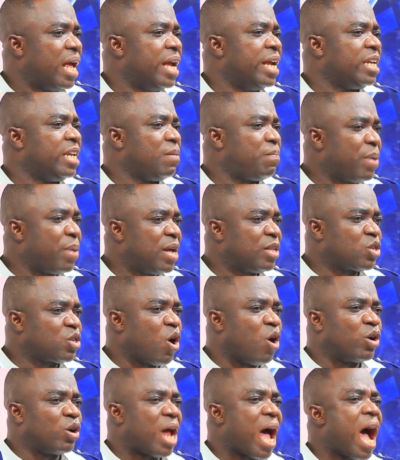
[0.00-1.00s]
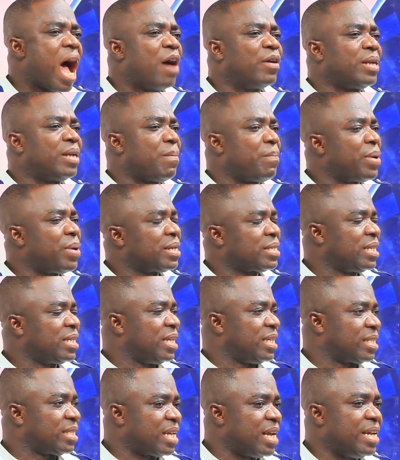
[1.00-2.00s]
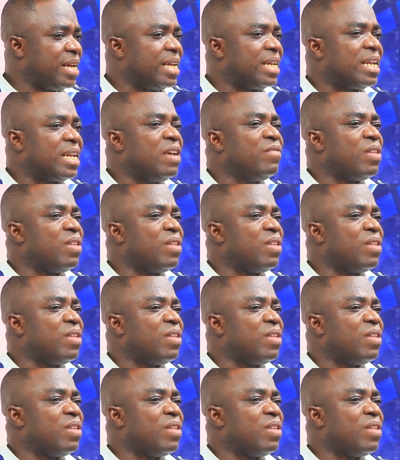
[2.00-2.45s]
It depends on how the person is saying it.